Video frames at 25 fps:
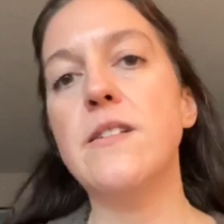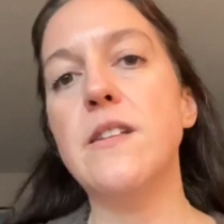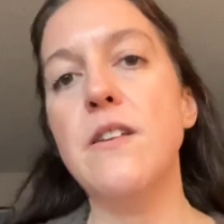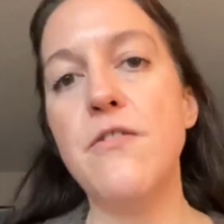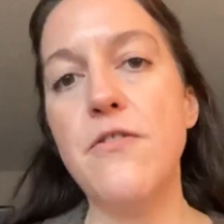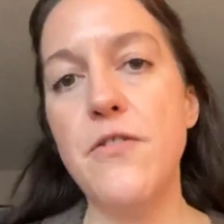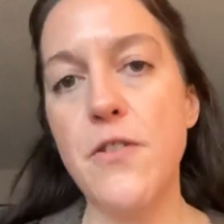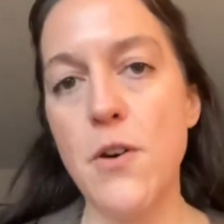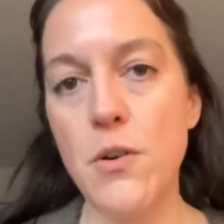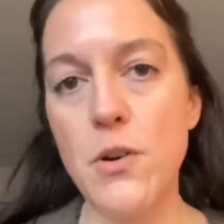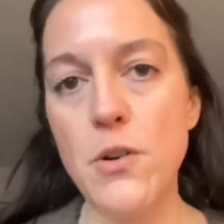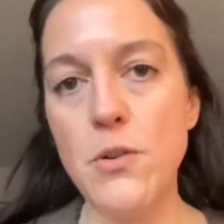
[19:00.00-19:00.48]

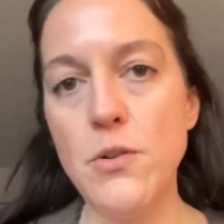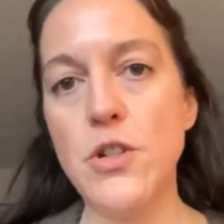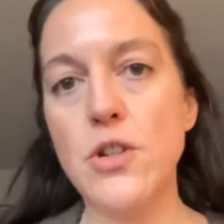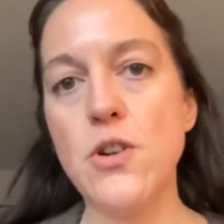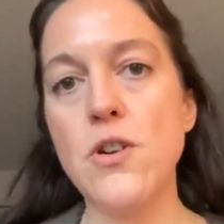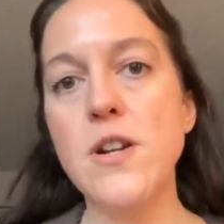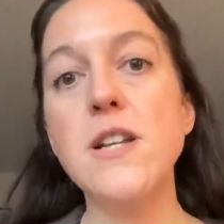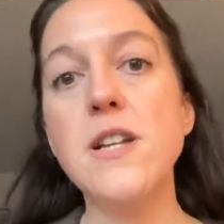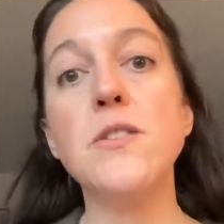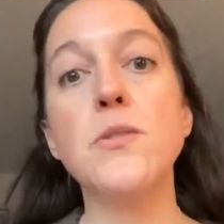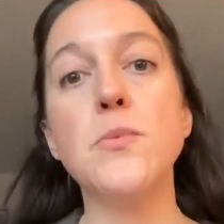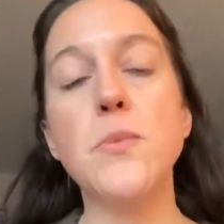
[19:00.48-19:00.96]
Photo
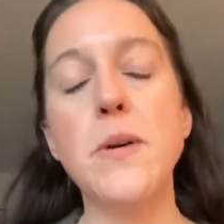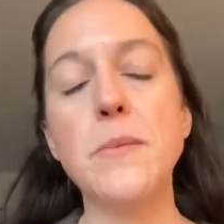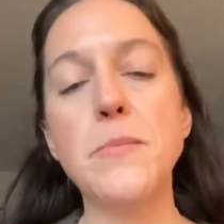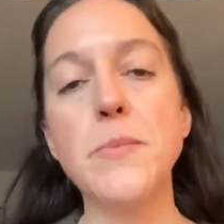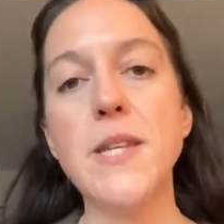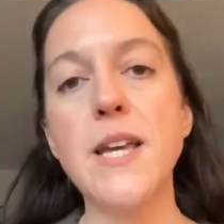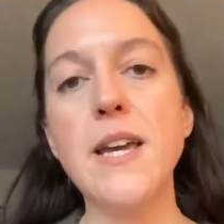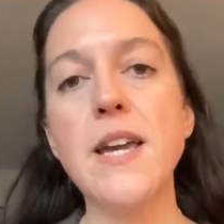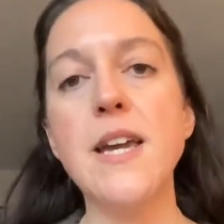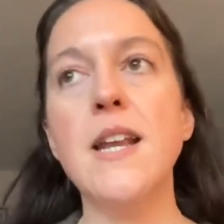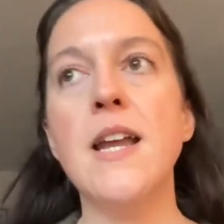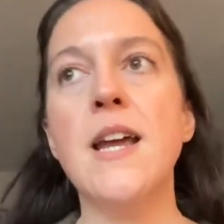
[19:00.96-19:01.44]
Journeys
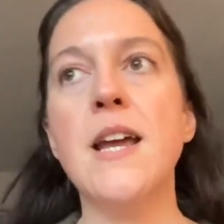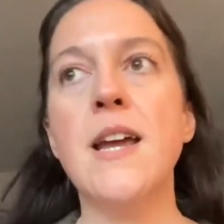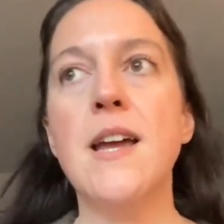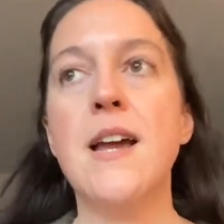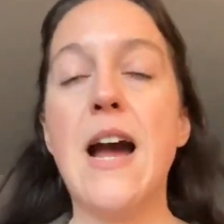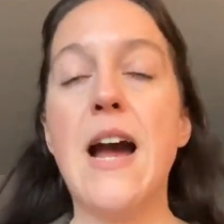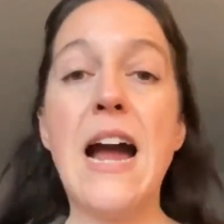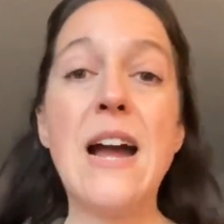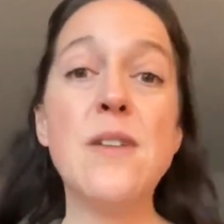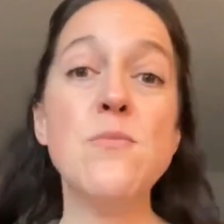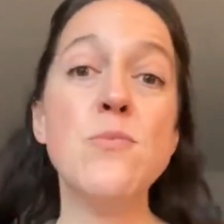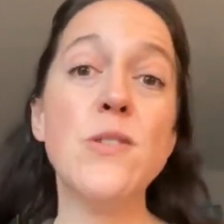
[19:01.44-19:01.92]
website,
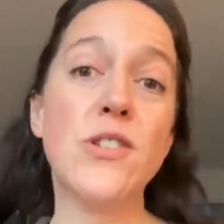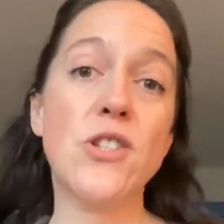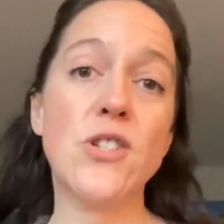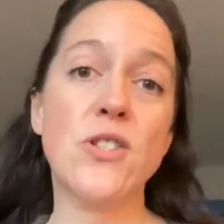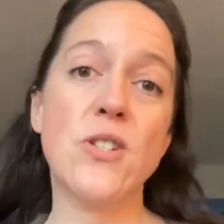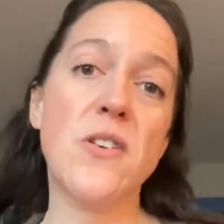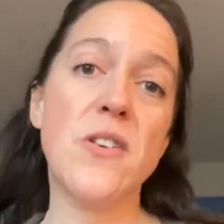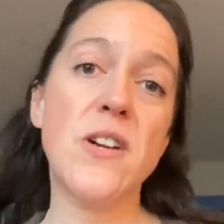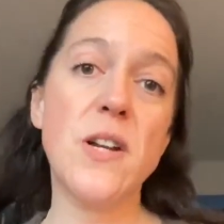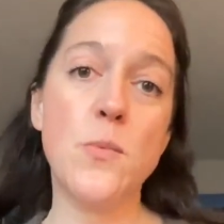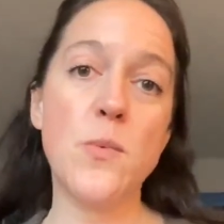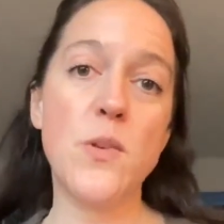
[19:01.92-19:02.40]
I was
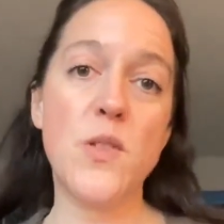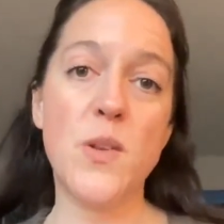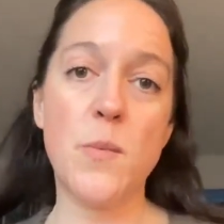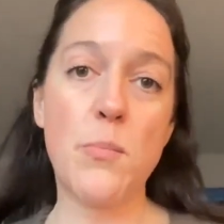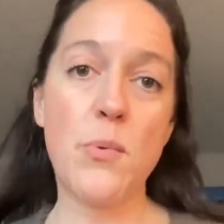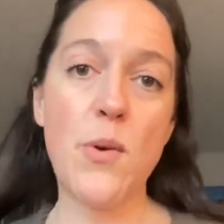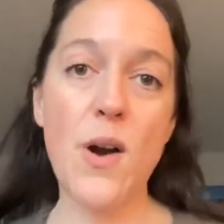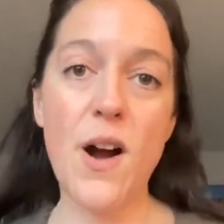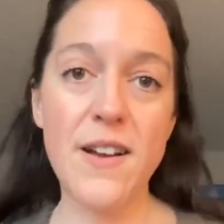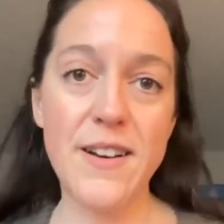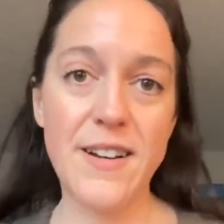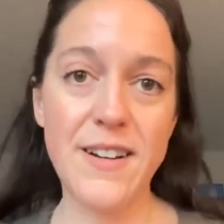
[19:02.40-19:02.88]
starting with a
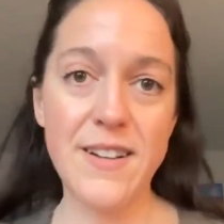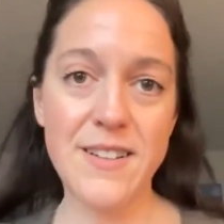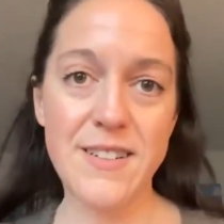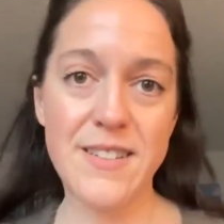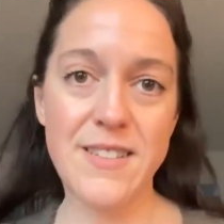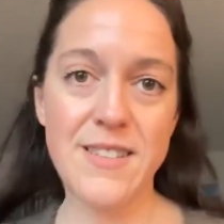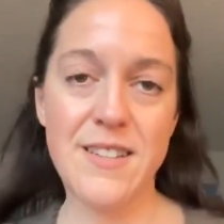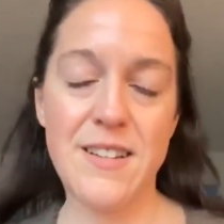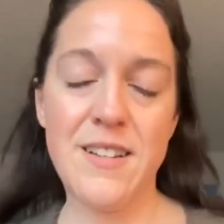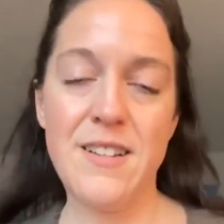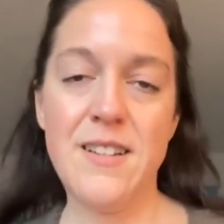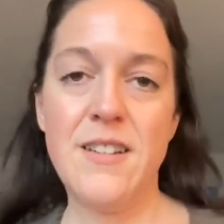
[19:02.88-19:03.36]

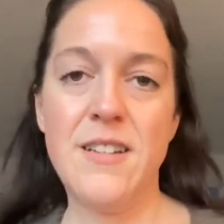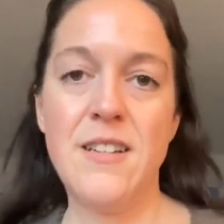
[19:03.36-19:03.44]
product.